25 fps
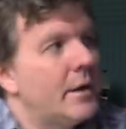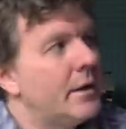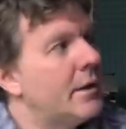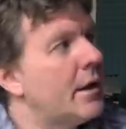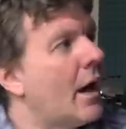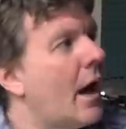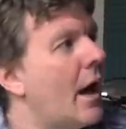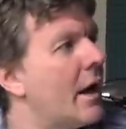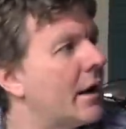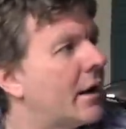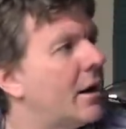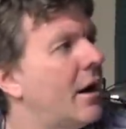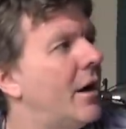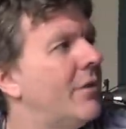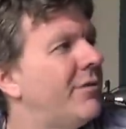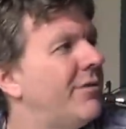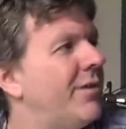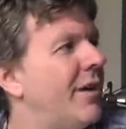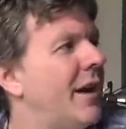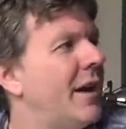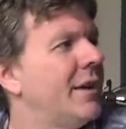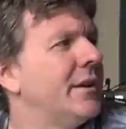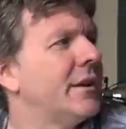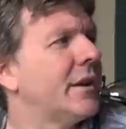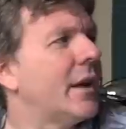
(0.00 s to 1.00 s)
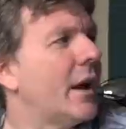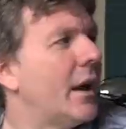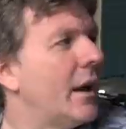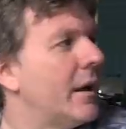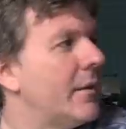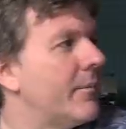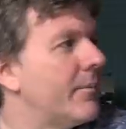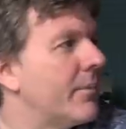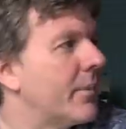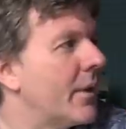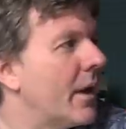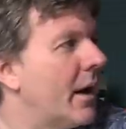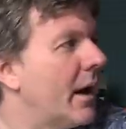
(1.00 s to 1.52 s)
Yeah, I can't find the
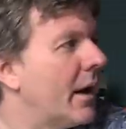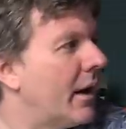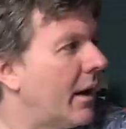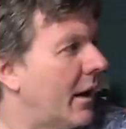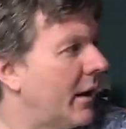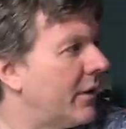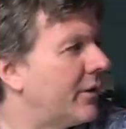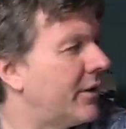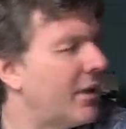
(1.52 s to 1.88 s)
guy. I, I,